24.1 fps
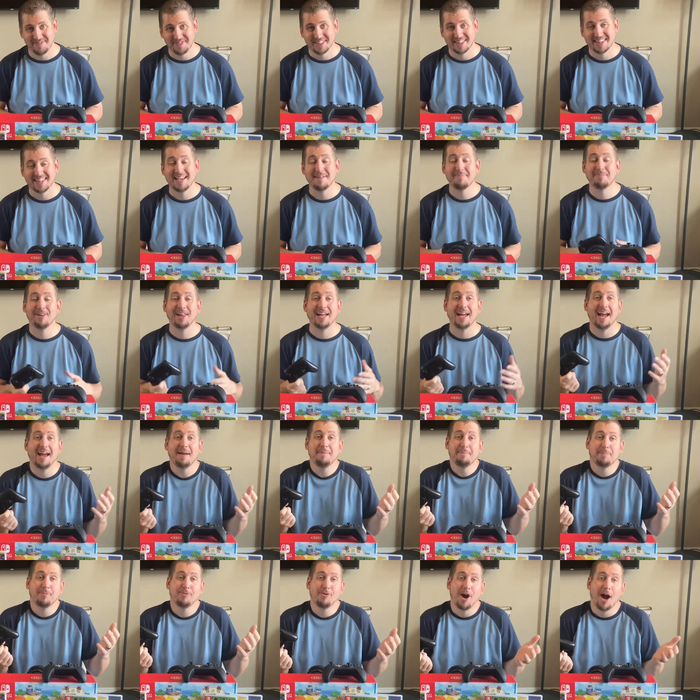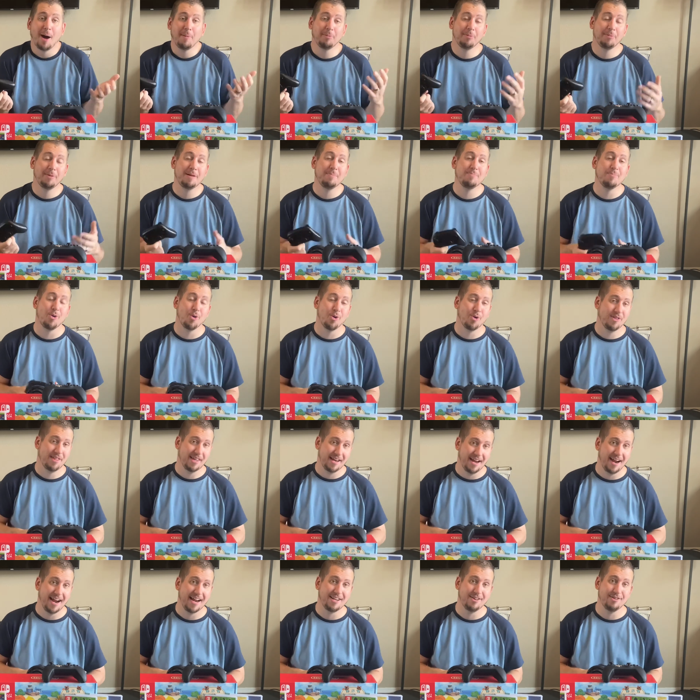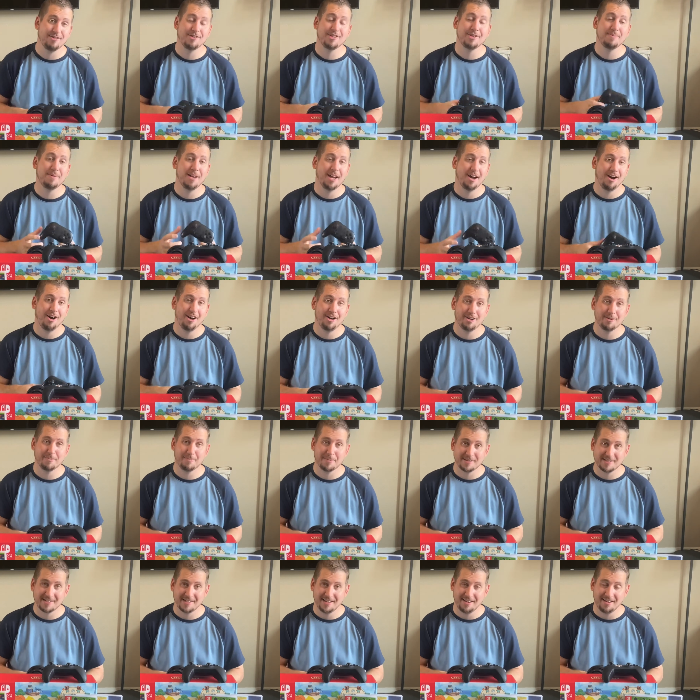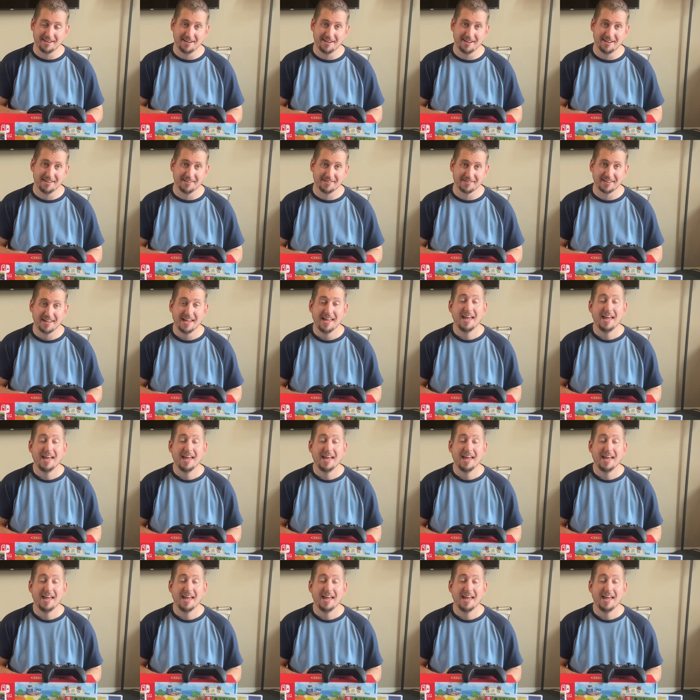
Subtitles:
They play it probably more than I do, to be 100% honest.